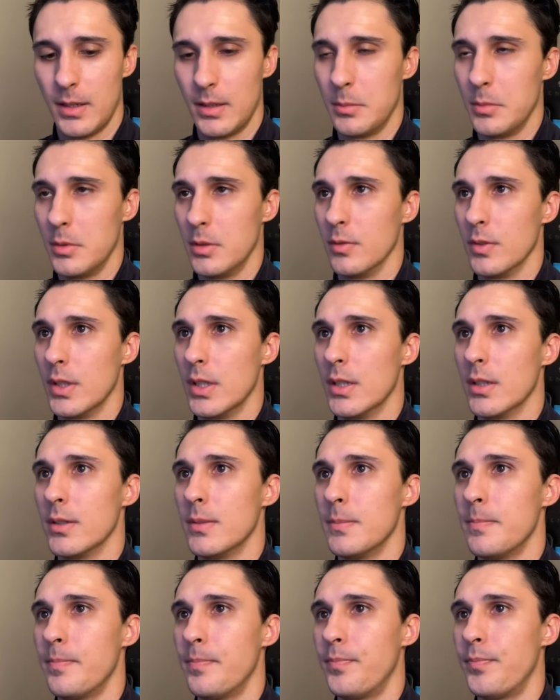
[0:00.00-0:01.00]
over here.
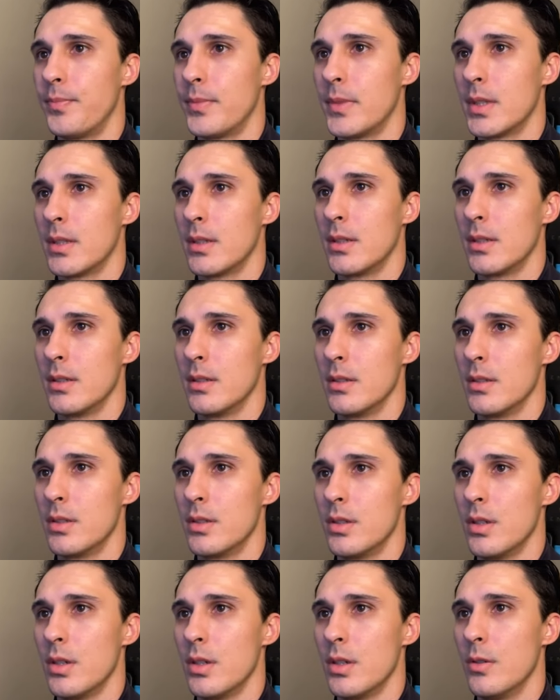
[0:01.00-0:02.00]

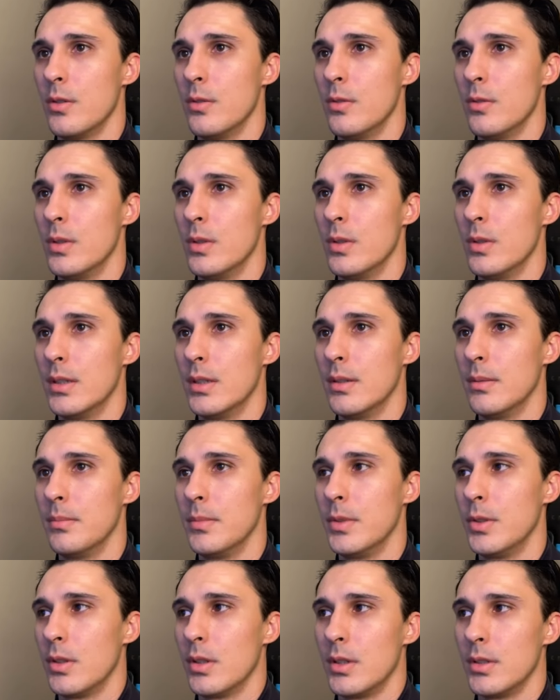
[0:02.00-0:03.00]
So
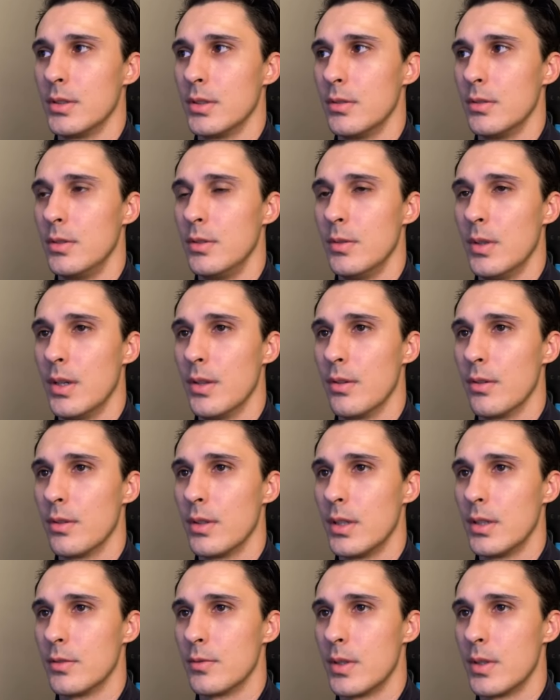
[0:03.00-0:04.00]
you could also do other
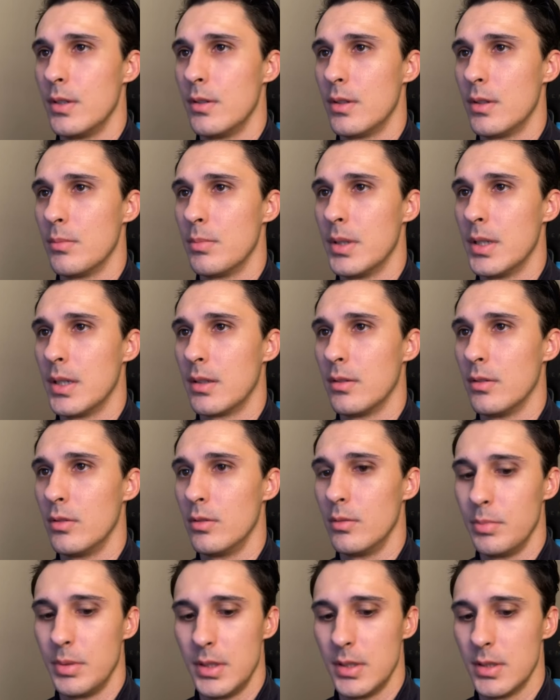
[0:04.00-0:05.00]
things, right? You can pick little
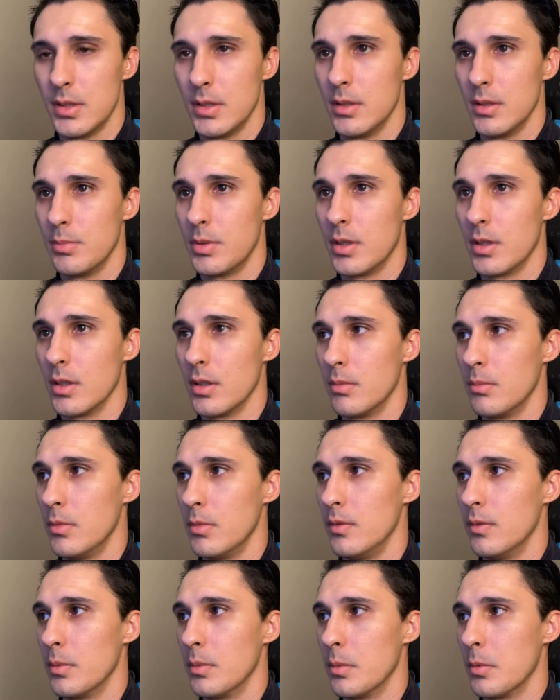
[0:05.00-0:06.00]
pieces apart and
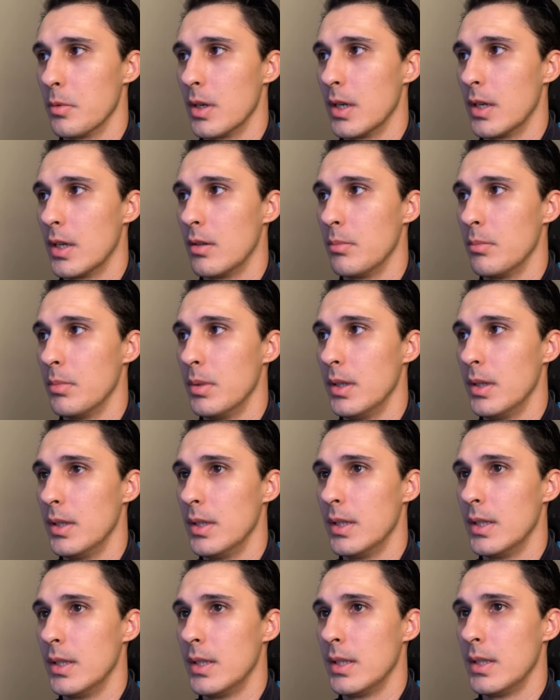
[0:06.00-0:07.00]
move them around, but
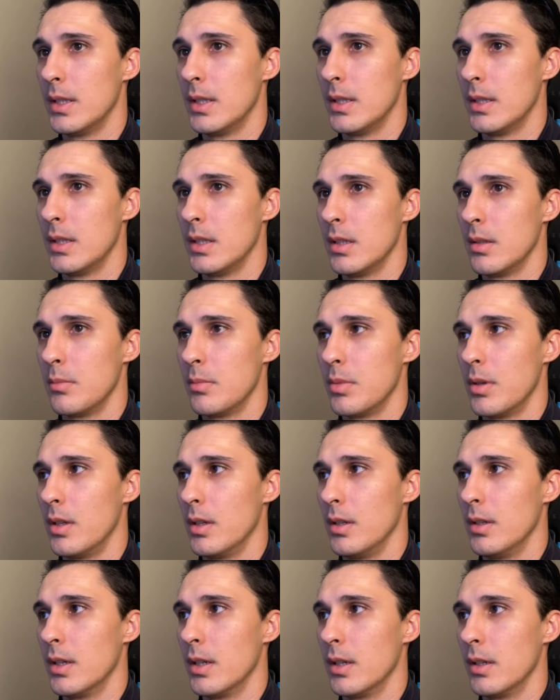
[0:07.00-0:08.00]
probably
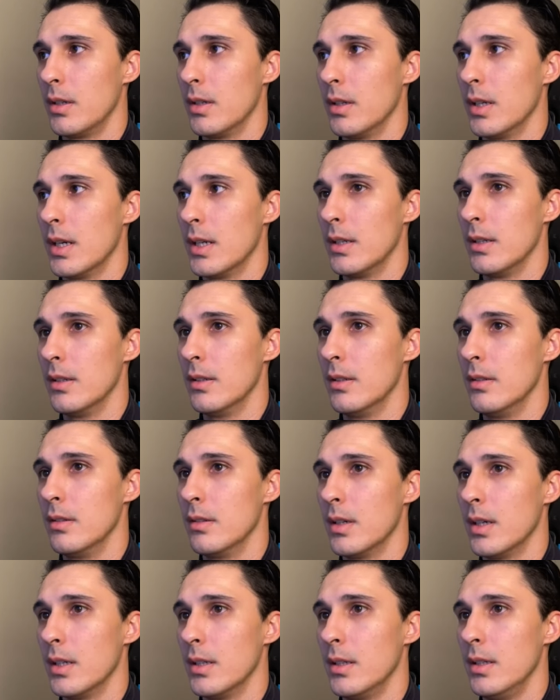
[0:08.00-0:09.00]
not a good
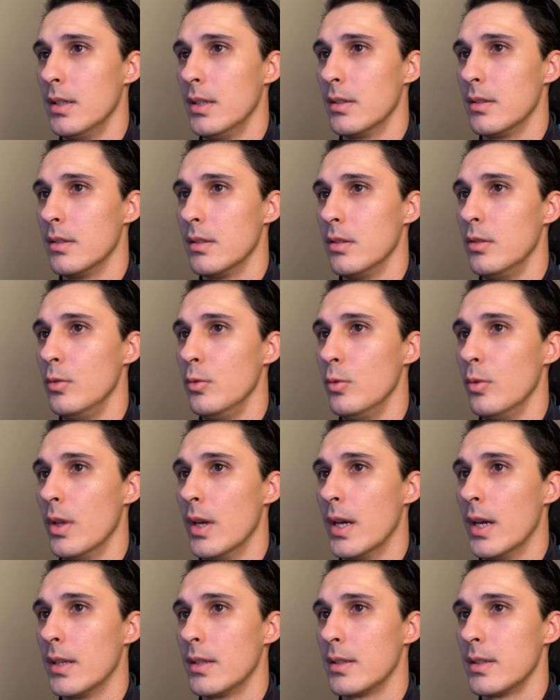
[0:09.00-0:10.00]
idea to do
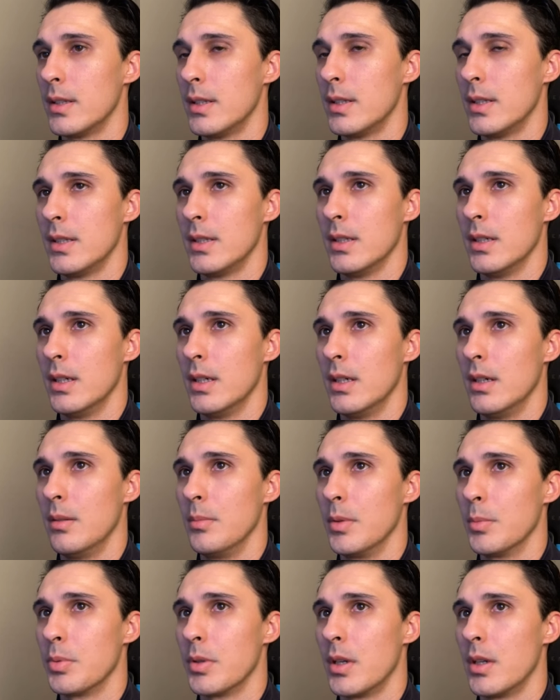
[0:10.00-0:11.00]
that.
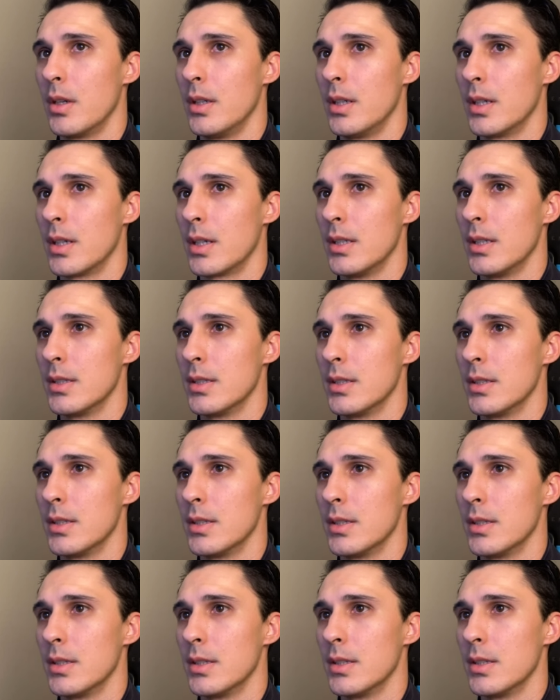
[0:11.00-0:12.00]
You're probably not going to see
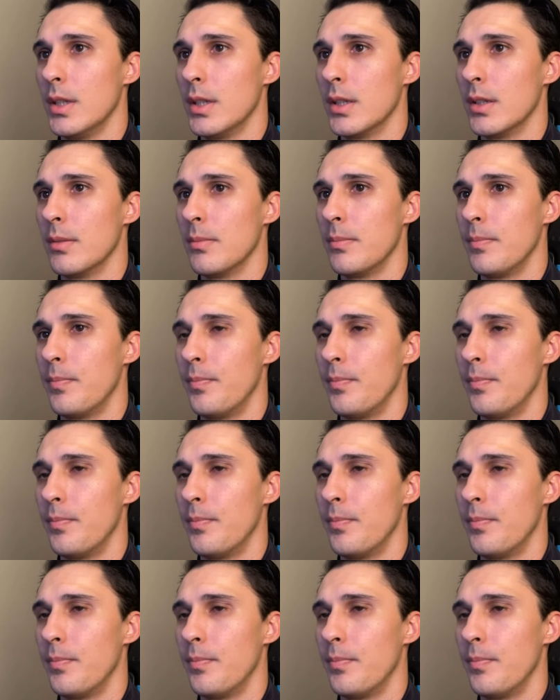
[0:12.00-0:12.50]
blue here.